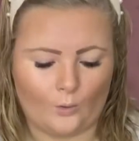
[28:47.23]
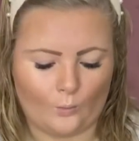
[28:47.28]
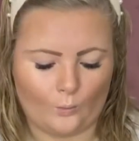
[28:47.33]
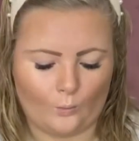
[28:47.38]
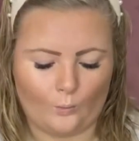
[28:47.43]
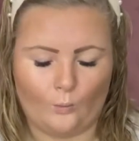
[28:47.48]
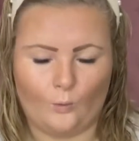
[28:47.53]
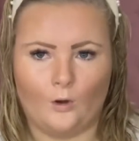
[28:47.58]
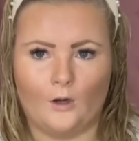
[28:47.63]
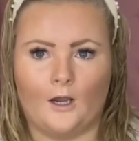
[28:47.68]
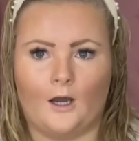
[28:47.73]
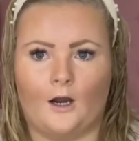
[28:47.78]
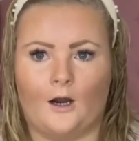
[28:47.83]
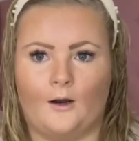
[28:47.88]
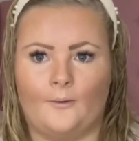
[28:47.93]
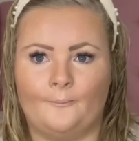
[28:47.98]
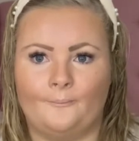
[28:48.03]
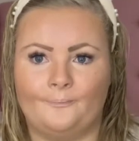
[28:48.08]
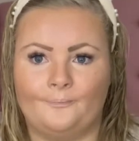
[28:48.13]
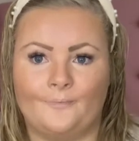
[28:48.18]
Voila,
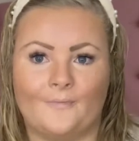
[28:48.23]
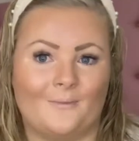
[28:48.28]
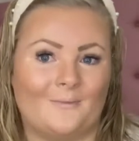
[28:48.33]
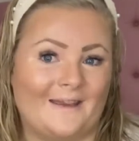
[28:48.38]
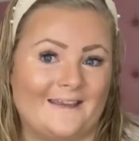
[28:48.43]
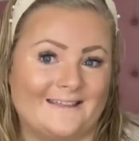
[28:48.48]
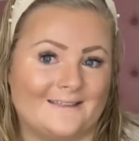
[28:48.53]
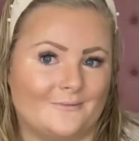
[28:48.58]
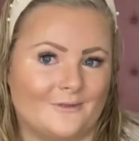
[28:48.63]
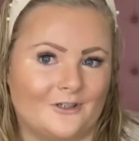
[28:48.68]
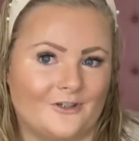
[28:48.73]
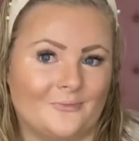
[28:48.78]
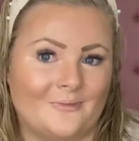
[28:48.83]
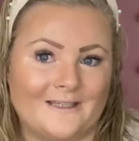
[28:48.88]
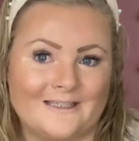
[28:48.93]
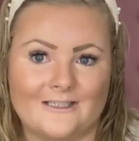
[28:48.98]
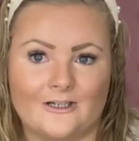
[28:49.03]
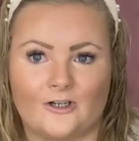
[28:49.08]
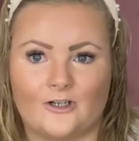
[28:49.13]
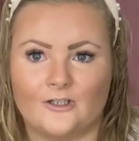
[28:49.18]
makes them look a
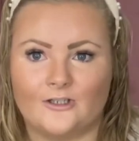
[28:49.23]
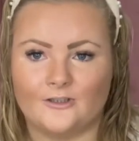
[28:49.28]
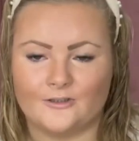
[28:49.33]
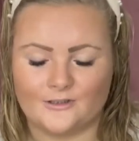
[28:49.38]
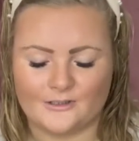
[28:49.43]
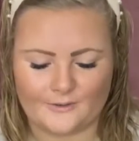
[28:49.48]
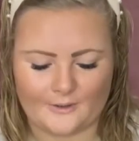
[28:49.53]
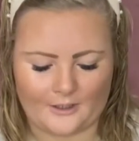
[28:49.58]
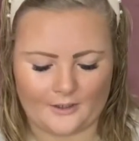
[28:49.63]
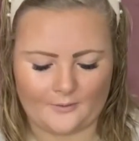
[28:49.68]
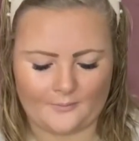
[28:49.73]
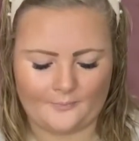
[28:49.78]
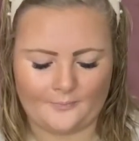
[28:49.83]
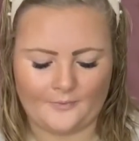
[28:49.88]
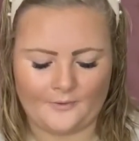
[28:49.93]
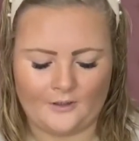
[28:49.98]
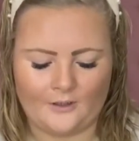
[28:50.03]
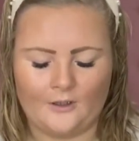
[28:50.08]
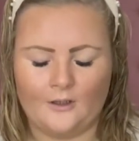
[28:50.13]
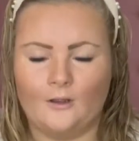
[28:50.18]
bit darker as well.
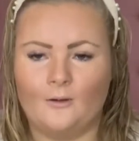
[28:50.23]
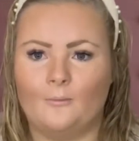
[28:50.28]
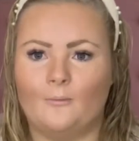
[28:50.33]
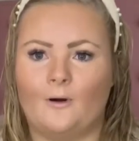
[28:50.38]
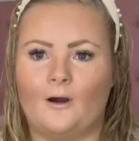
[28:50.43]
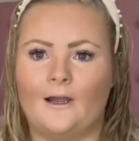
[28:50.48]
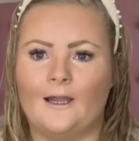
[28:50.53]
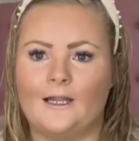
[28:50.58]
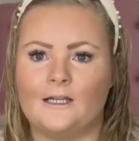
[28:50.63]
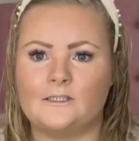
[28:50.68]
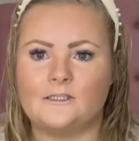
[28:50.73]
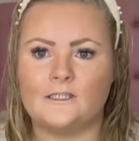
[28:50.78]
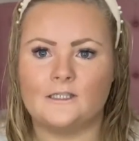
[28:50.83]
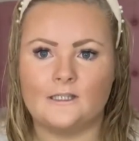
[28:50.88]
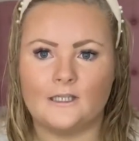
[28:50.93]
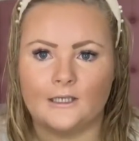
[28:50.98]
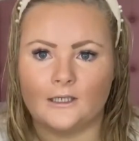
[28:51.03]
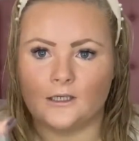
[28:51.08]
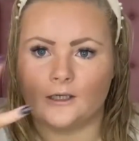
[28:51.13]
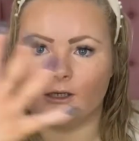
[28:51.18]
But I actually
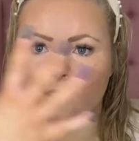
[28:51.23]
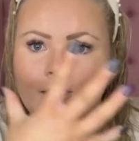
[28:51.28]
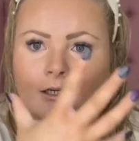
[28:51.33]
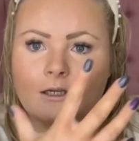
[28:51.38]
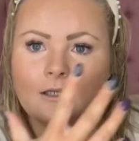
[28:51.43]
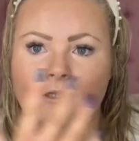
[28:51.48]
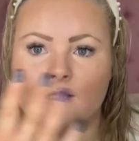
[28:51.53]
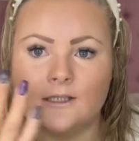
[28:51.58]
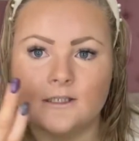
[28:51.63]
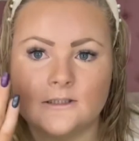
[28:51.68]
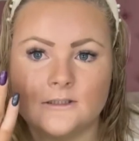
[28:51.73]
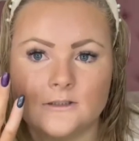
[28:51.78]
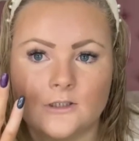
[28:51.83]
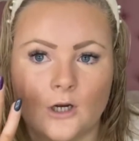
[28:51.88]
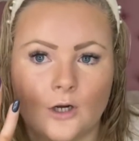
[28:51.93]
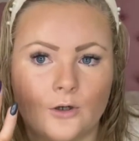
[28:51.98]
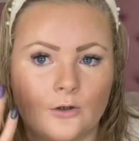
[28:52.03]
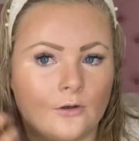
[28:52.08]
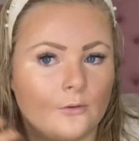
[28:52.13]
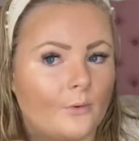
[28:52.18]
think this
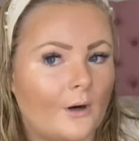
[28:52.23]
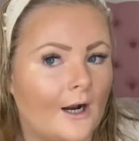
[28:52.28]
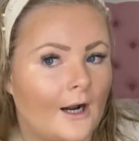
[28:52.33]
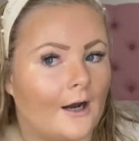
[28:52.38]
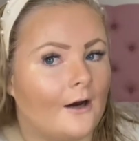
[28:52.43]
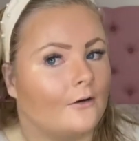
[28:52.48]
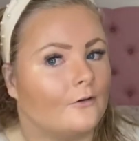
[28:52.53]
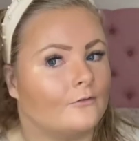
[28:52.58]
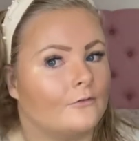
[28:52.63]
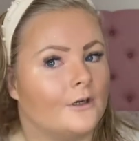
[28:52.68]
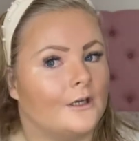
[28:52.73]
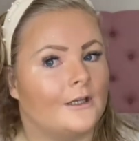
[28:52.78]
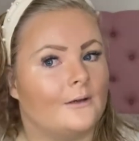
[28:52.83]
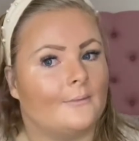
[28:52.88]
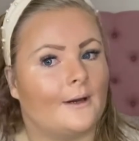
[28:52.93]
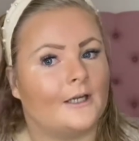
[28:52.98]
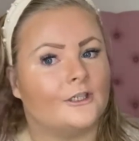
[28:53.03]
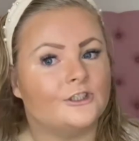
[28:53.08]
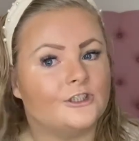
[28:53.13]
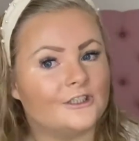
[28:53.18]
tone of brown really
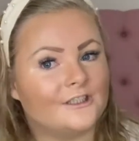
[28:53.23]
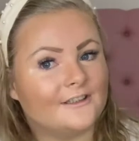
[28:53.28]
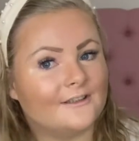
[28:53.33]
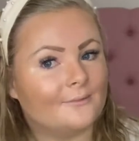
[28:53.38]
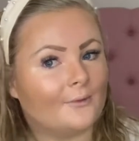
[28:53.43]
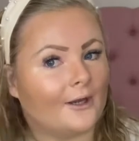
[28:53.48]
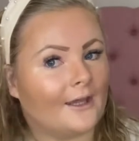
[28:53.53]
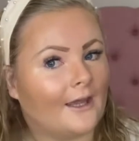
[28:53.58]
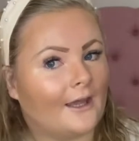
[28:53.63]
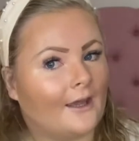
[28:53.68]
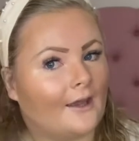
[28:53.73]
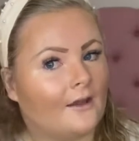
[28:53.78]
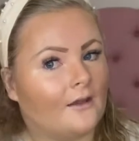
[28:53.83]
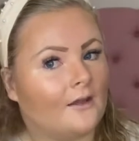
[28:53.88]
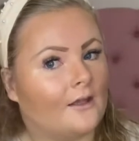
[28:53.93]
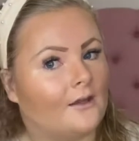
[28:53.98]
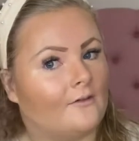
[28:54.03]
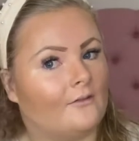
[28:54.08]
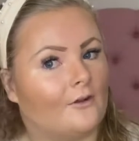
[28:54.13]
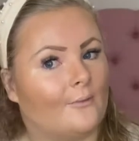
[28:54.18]
matches my hair,
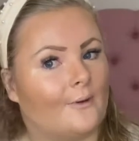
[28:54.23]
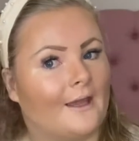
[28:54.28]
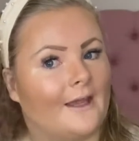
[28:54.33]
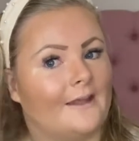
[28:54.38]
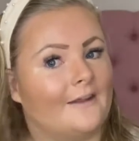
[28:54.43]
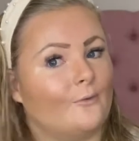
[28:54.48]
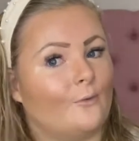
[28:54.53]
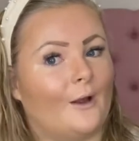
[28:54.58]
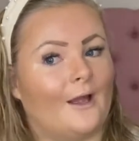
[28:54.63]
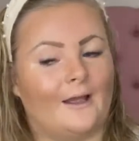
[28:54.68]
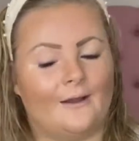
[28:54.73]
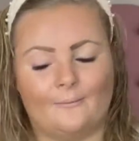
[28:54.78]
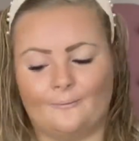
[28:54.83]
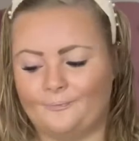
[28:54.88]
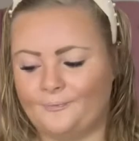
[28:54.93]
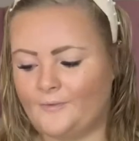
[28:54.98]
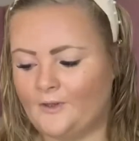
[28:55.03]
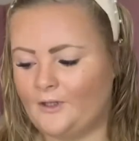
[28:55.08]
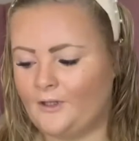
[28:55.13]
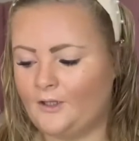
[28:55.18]
even though my hair's wet.
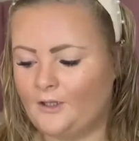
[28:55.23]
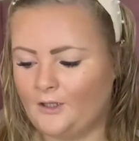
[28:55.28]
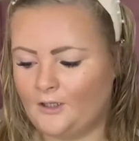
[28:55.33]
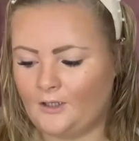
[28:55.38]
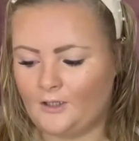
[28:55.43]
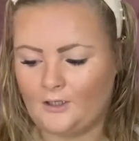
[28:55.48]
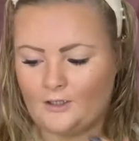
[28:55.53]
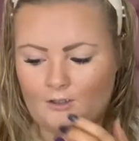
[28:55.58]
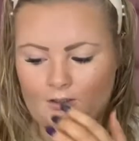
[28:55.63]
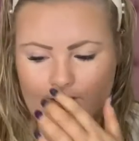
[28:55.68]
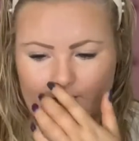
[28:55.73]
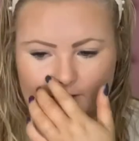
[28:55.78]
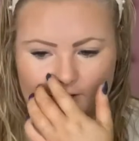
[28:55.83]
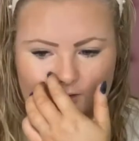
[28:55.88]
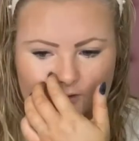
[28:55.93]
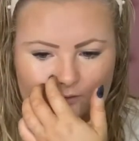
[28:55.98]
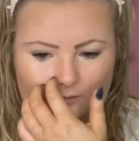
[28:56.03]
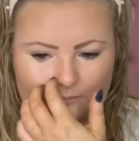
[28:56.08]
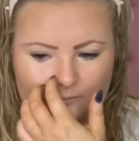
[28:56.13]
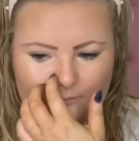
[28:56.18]
Like,
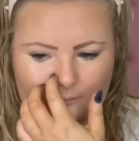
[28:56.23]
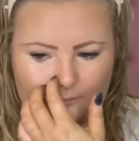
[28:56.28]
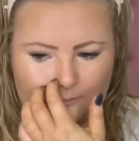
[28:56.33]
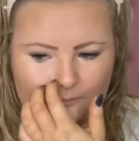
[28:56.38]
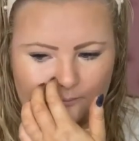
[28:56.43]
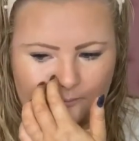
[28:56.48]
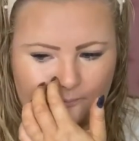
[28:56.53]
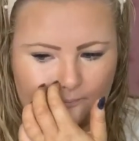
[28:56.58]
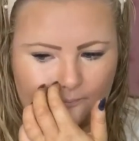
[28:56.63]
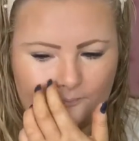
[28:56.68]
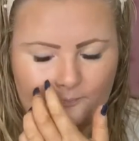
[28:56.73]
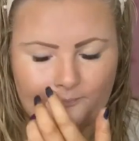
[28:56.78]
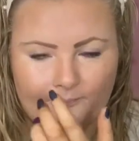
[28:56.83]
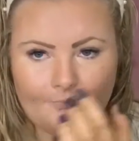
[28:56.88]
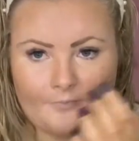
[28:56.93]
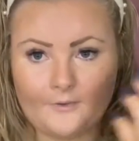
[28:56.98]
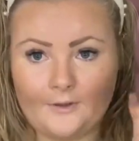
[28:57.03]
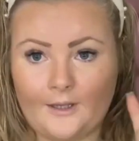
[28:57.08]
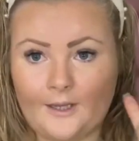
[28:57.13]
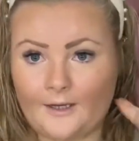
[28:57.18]

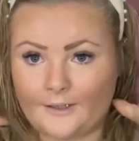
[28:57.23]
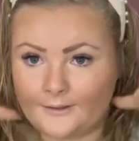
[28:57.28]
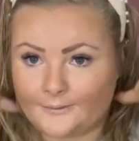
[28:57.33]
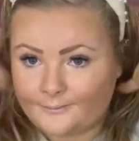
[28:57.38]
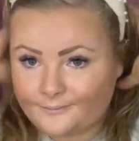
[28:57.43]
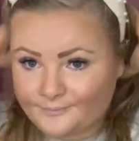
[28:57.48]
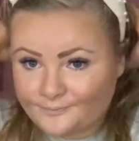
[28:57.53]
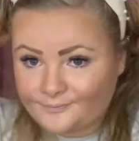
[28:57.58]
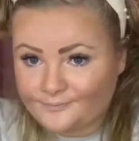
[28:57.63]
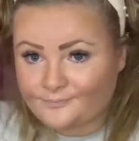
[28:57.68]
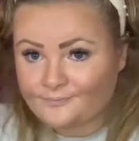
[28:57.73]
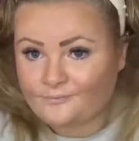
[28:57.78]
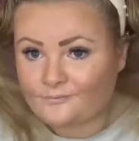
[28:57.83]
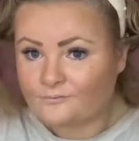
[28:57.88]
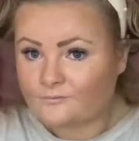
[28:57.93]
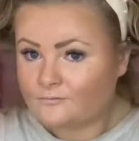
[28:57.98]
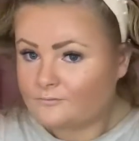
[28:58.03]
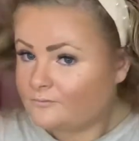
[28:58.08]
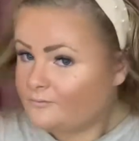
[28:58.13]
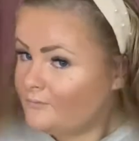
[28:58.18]
yeah.
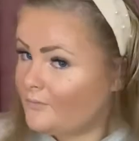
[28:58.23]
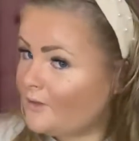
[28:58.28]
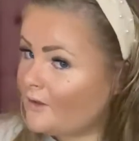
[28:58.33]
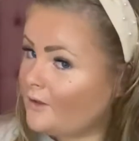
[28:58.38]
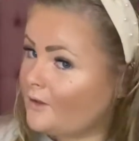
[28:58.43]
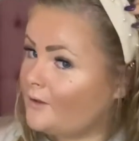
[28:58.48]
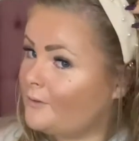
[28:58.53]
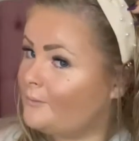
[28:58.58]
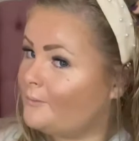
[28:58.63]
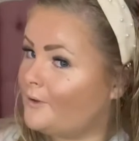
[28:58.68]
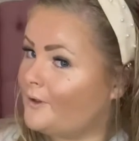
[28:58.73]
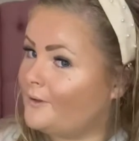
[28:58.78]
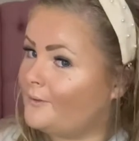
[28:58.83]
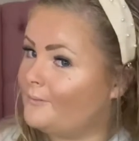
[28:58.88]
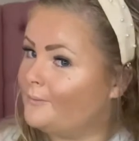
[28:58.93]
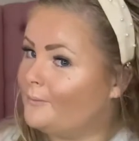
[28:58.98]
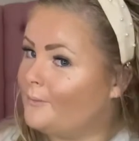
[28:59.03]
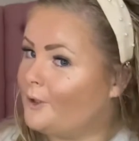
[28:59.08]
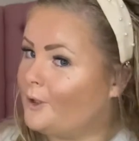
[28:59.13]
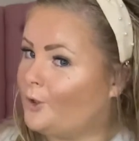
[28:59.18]

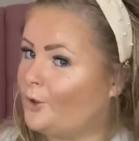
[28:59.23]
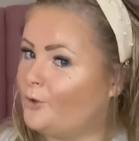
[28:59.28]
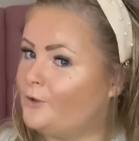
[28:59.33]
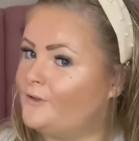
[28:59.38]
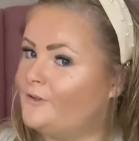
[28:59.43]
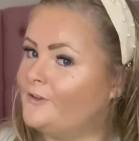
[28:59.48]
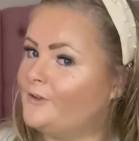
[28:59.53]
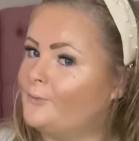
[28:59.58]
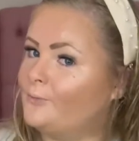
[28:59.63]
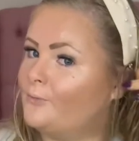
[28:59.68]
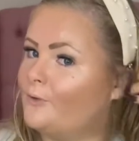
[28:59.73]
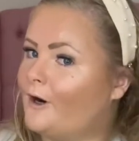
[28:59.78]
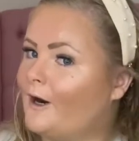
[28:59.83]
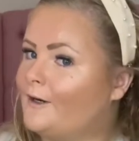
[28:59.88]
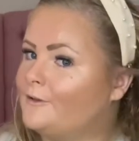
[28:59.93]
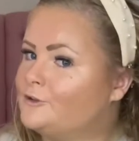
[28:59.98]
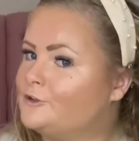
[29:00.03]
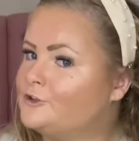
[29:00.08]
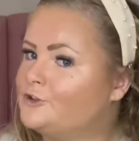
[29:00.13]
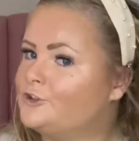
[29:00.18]
Quite blonde and
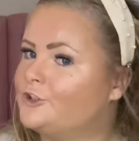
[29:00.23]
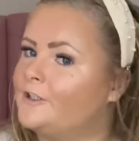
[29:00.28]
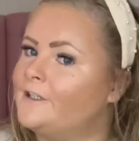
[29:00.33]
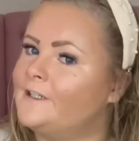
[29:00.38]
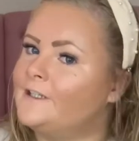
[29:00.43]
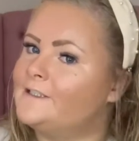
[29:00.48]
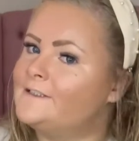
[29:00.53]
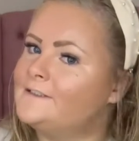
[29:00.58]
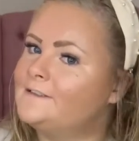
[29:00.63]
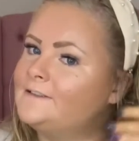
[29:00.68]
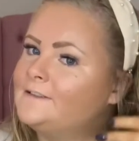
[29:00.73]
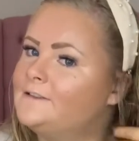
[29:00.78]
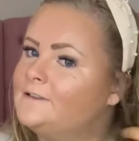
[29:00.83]
brown streaks.